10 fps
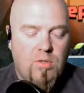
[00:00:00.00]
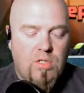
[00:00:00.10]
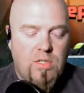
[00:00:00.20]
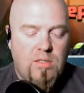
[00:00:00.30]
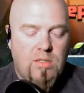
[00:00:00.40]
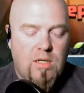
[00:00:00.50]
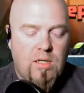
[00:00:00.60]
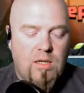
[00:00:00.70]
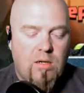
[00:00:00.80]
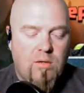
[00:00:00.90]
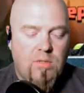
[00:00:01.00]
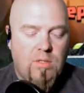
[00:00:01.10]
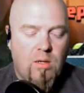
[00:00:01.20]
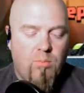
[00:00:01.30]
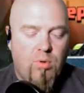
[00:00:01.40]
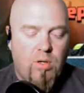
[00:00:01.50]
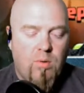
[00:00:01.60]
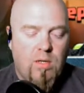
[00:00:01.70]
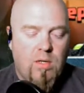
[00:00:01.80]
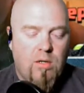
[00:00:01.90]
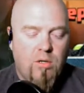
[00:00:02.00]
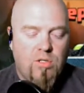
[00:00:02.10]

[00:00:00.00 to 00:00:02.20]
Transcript: and she gets taken out pretty quick here.